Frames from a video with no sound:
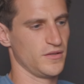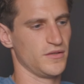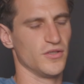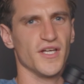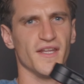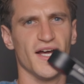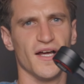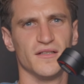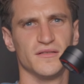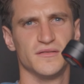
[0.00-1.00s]
look at
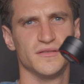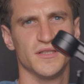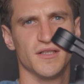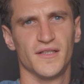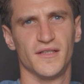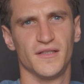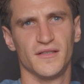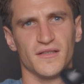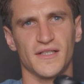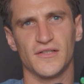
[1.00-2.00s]
that.
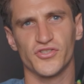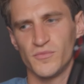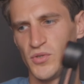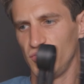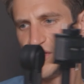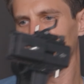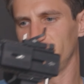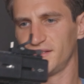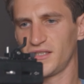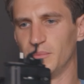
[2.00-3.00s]
Look how small that
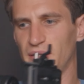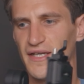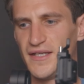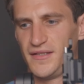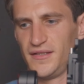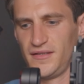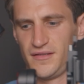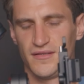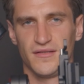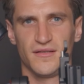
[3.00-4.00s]
is compared
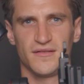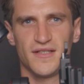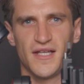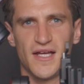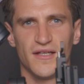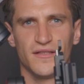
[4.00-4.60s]
to that.